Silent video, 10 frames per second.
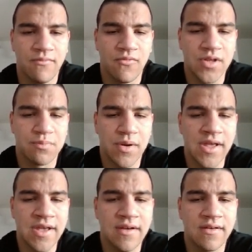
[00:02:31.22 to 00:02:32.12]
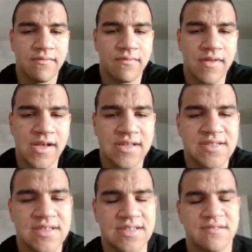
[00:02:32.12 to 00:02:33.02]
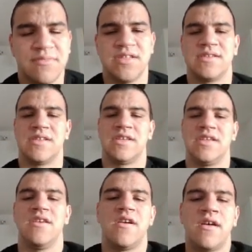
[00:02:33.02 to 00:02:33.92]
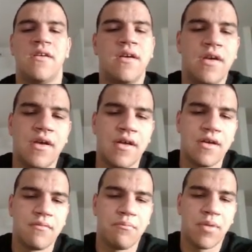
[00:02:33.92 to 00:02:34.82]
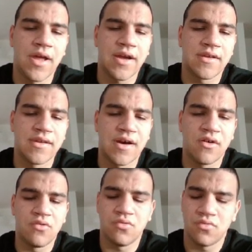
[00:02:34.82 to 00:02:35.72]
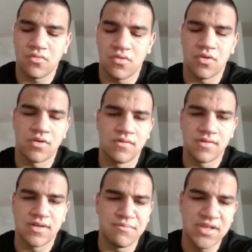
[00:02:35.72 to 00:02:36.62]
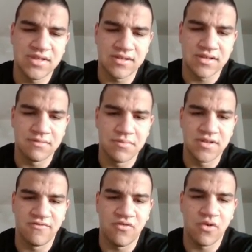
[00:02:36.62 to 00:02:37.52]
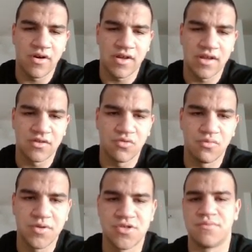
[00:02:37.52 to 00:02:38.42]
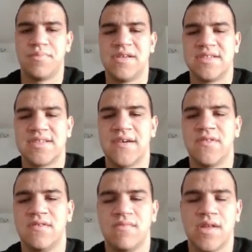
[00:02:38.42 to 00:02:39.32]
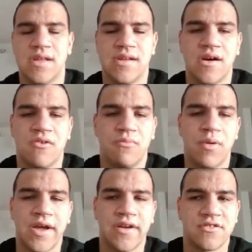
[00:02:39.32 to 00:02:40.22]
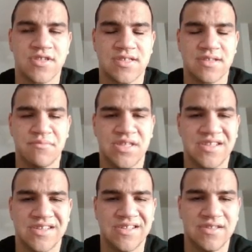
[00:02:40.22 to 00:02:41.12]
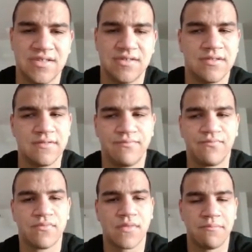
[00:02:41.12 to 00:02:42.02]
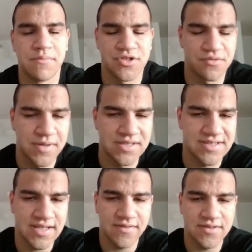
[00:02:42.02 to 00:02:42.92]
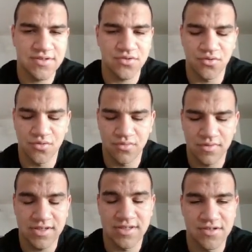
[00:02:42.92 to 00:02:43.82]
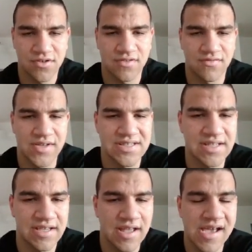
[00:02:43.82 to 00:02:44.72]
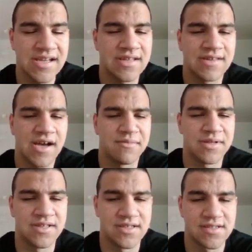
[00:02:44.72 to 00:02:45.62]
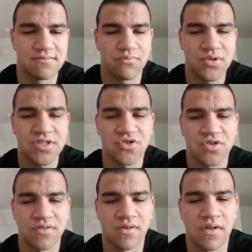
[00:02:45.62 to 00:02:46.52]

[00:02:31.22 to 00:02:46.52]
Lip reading: With playing a6 immediately here, black now on immediately b4 can do bishop a7, and now black just immediately did bishop a7, so he's not wasting any time in this position.